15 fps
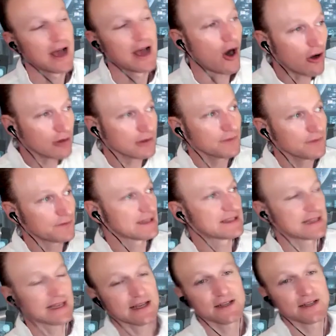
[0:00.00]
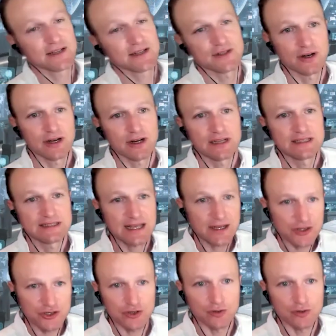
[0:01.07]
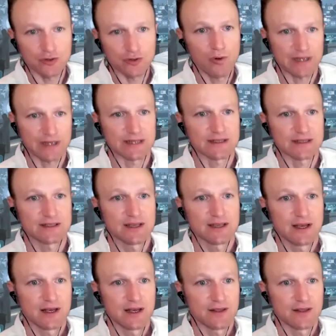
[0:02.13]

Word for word: all of these things are essential points